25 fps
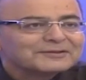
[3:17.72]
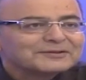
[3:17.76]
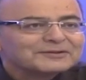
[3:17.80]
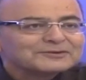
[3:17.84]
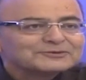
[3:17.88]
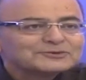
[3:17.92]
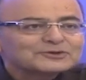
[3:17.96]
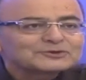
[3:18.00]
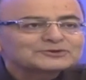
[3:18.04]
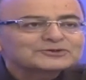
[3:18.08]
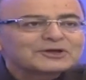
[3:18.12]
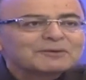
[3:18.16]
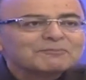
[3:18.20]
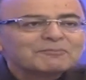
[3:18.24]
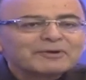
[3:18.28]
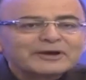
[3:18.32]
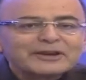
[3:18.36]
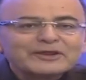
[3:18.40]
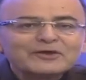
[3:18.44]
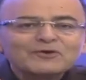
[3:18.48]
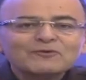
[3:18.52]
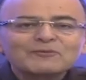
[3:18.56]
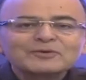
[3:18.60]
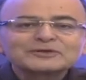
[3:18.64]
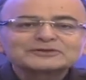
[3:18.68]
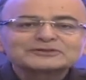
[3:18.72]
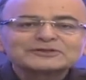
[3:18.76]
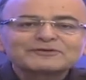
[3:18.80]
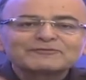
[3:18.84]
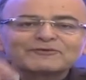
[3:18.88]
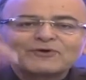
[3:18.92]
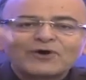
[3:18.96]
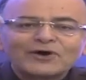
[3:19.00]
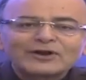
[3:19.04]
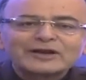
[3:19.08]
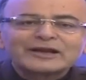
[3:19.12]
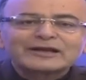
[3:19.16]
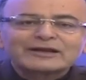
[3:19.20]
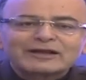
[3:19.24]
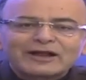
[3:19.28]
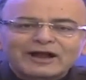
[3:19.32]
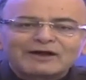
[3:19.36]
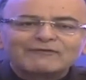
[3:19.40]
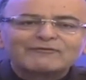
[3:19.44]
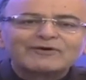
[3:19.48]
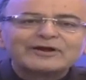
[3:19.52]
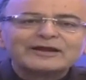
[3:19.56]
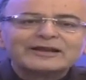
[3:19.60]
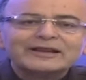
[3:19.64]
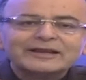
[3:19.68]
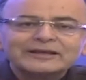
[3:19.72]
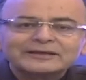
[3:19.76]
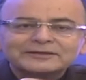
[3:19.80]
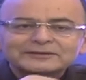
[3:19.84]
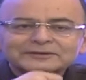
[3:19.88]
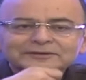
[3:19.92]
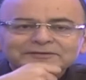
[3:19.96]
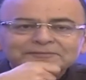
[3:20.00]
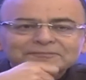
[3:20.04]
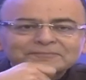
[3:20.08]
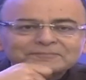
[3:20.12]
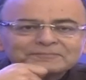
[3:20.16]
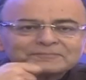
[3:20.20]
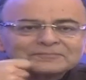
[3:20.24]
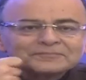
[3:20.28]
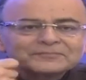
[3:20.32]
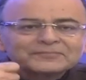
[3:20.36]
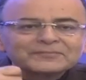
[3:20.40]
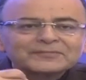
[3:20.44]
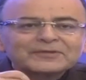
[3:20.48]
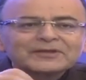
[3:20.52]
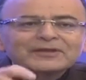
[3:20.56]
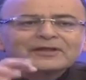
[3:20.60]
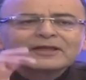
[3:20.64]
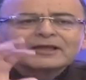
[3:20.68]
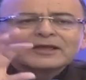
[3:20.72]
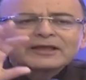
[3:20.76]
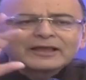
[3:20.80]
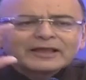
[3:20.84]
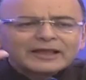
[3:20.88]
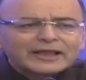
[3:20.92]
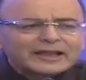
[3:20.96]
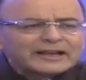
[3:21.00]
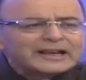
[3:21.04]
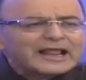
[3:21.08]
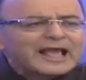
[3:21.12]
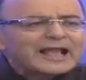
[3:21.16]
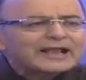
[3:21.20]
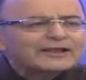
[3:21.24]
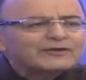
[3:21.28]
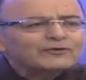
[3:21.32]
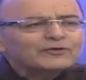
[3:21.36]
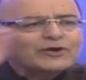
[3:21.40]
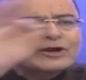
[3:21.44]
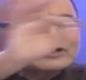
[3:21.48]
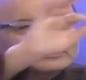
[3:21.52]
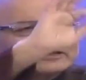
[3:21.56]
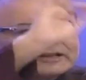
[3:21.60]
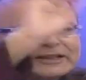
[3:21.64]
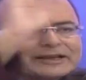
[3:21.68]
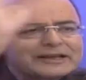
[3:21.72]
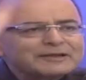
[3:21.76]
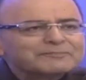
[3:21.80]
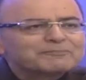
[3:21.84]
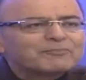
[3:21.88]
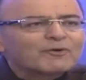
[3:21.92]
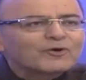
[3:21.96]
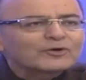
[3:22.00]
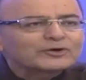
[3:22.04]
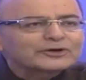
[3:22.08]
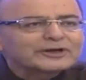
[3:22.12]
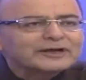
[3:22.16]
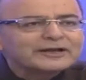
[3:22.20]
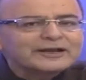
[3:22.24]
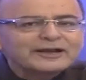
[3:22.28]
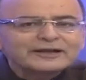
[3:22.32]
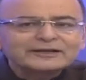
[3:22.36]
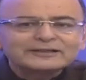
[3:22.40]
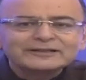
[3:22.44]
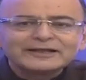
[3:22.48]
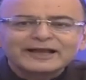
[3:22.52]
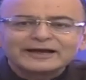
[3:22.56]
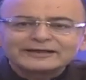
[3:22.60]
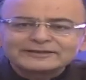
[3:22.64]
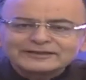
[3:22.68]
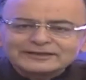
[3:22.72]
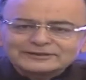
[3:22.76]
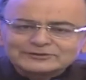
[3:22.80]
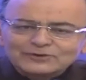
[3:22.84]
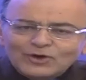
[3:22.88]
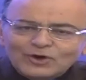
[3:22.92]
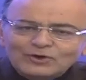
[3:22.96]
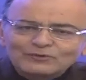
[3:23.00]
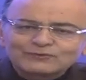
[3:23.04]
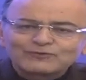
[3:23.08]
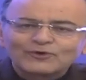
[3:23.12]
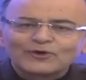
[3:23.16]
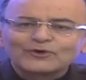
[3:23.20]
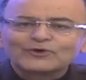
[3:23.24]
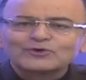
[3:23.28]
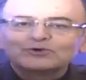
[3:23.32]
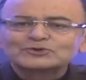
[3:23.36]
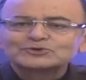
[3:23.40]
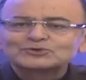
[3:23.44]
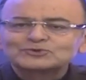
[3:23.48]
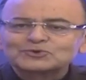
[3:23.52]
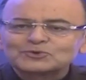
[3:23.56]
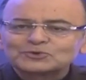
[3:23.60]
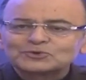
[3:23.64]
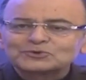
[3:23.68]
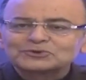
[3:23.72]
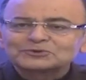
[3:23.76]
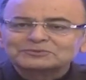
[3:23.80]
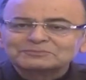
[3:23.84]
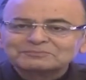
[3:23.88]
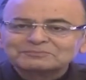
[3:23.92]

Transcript: So, somebody who must have gone and covered it inaccurately reported it, the others all followed suit.